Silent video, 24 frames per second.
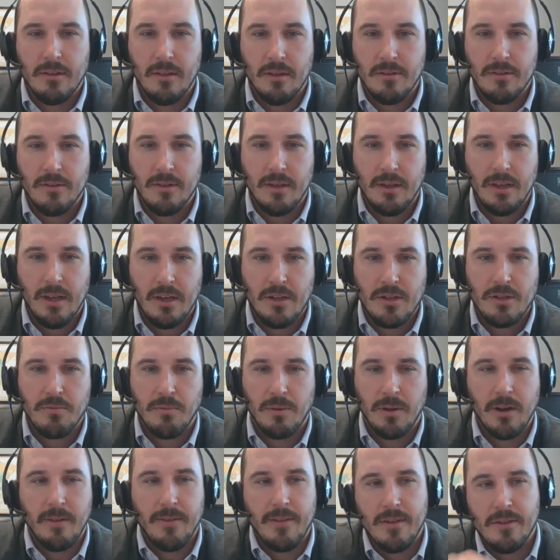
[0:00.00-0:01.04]
Does
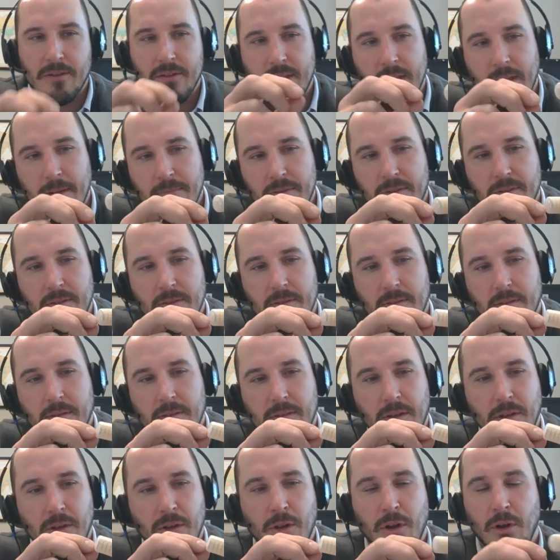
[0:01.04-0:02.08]
each one of these chips,
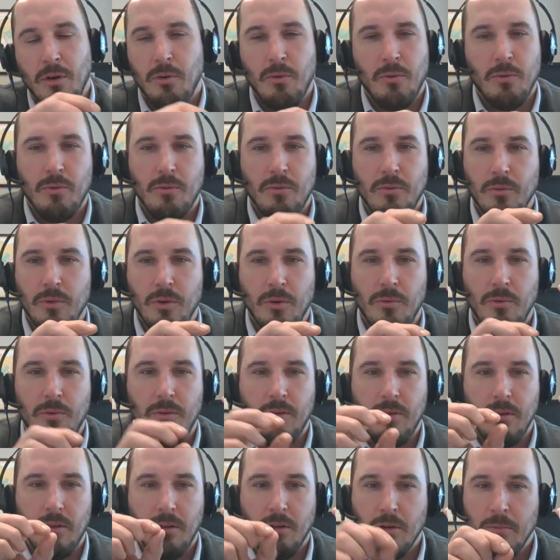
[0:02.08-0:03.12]
do you know what
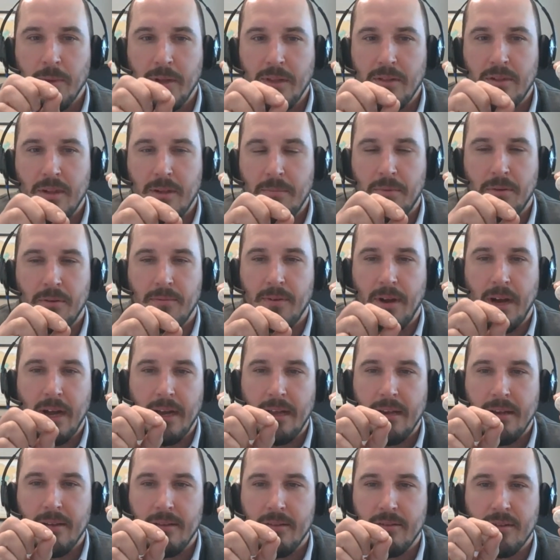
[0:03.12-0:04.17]
lumens they
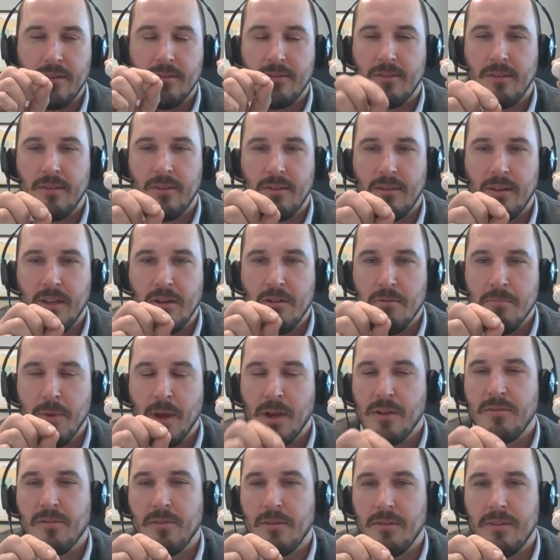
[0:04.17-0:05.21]
provide? Can you
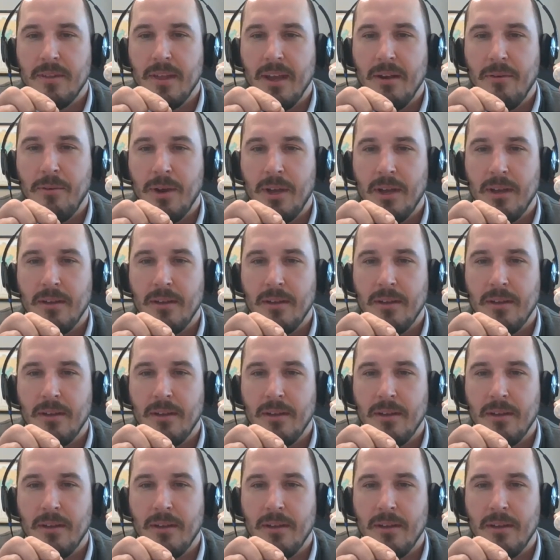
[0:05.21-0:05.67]
measure it that